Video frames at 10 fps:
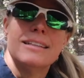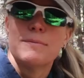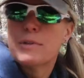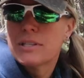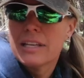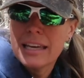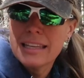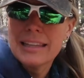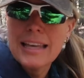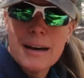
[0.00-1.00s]
I'm just
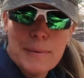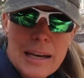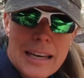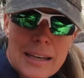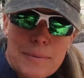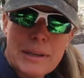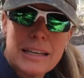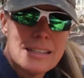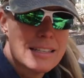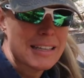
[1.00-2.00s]
saying it that way
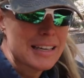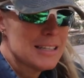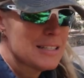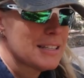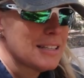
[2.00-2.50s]
because in case